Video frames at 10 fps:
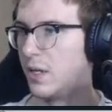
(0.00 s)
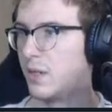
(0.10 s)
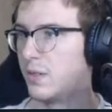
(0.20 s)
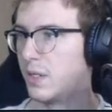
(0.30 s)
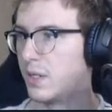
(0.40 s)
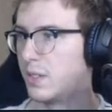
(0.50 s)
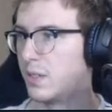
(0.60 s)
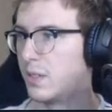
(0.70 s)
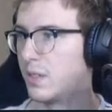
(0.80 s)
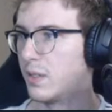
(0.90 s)
Okay.
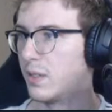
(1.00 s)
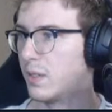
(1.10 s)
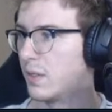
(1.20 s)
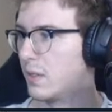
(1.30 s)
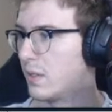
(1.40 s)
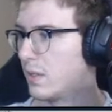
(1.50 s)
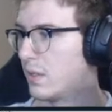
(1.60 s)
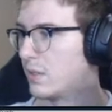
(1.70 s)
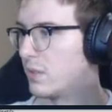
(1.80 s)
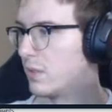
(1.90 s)

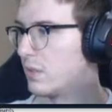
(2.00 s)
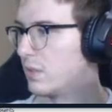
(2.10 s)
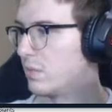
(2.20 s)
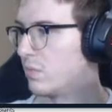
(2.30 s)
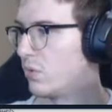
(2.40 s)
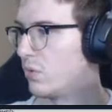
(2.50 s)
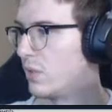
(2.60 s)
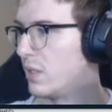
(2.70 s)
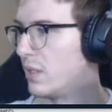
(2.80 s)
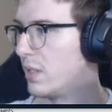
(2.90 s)
So it's
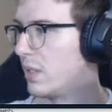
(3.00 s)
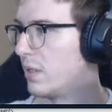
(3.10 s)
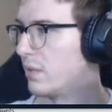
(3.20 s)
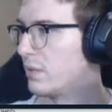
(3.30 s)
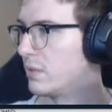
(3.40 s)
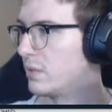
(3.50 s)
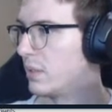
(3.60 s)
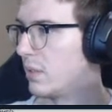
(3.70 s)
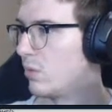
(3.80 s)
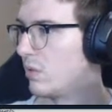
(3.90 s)
pretty close. I
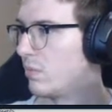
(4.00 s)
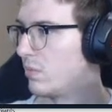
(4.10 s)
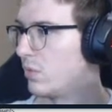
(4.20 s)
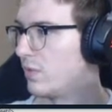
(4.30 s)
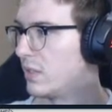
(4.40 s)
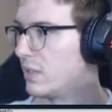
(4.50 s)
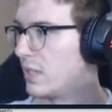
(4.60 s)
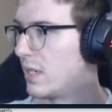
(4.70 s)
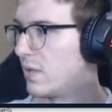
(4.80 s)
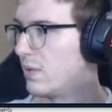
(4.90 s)
think I'm going to move it
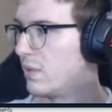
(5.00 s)
down.